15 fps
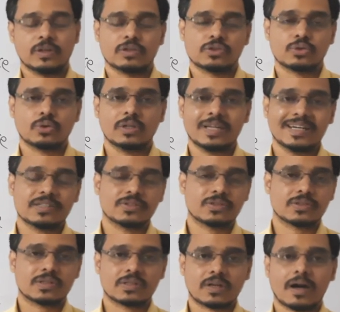So
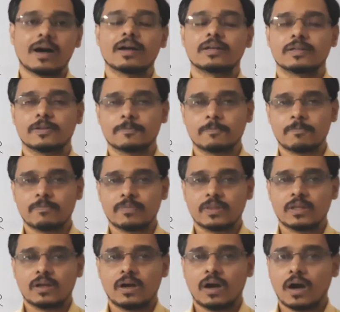let's start
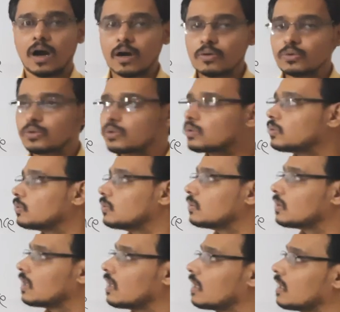how
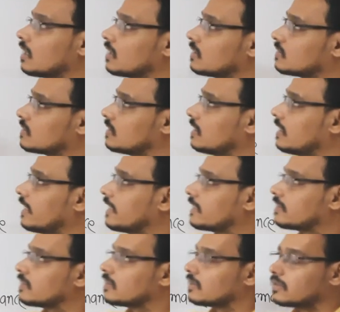to
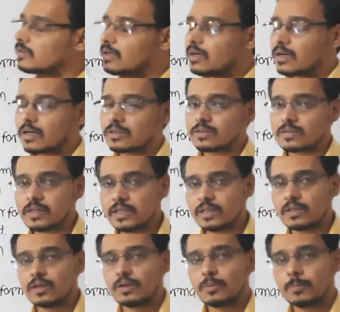select the
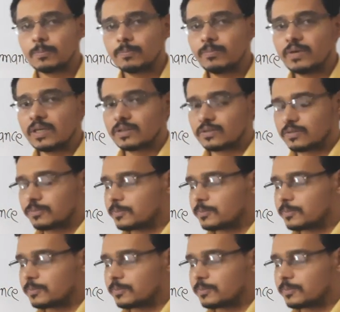asset mix.